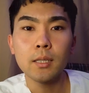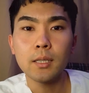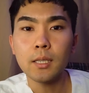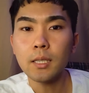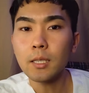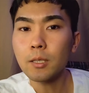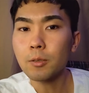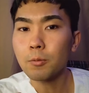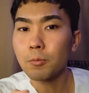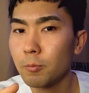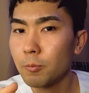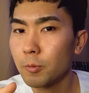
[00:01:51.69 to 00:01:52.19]

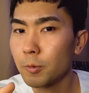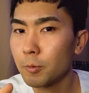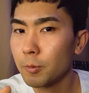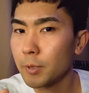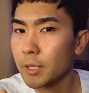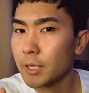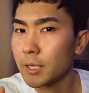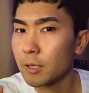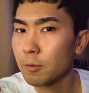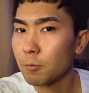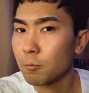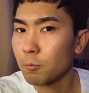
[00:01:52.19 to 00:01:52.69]
is the
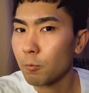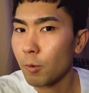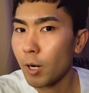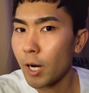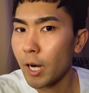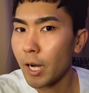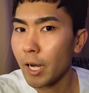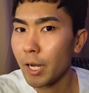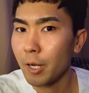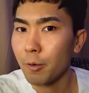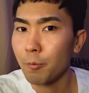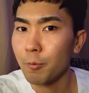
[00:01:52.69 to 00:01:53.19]
reason
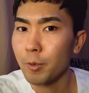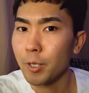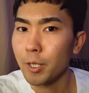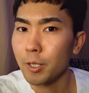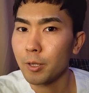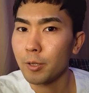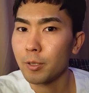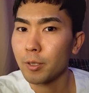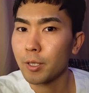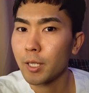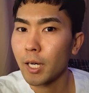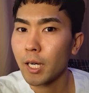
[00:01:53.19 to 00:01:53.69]
why we
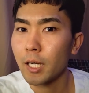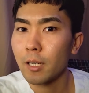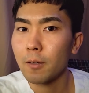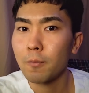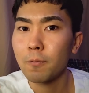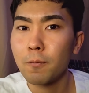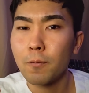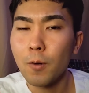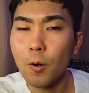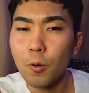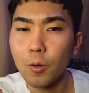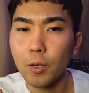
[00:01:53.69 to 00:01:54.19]
need to kind of
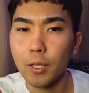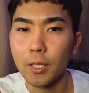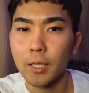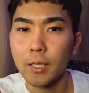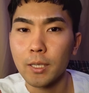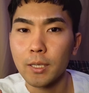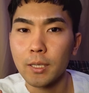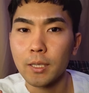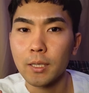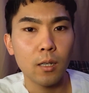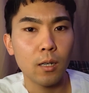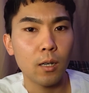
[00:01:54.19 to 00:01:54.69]

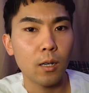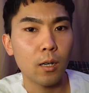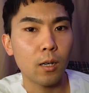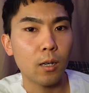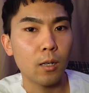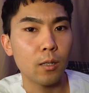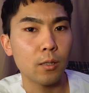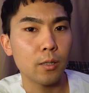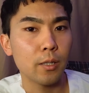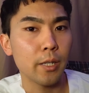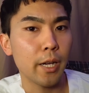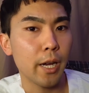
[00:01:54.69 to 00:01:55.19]
focus
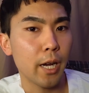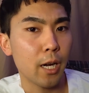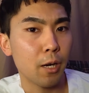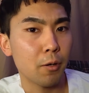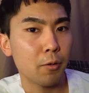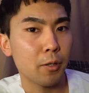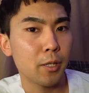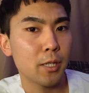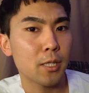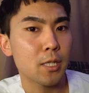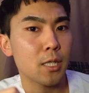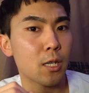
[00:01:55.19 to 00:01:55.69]
on the
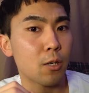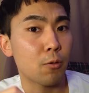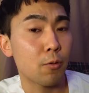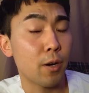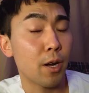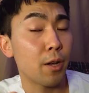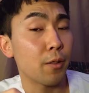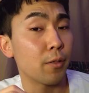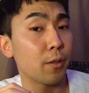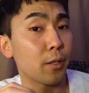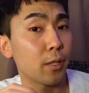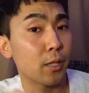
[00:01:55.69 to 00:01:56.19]
areas
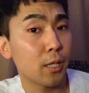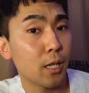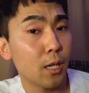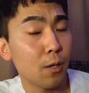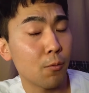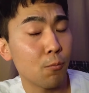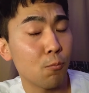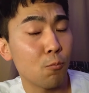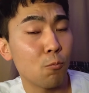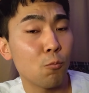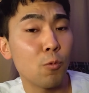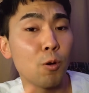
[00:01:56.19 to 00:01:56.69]
around the
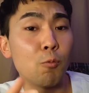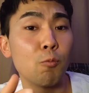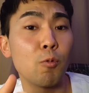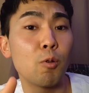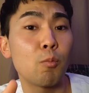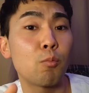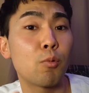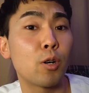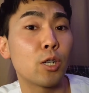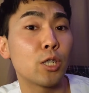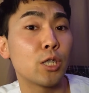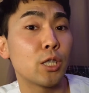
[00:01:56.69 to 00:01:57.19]
gum when we're
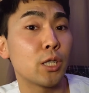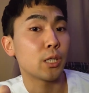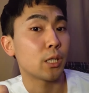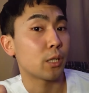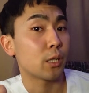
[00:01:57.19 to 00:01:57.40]
brushing our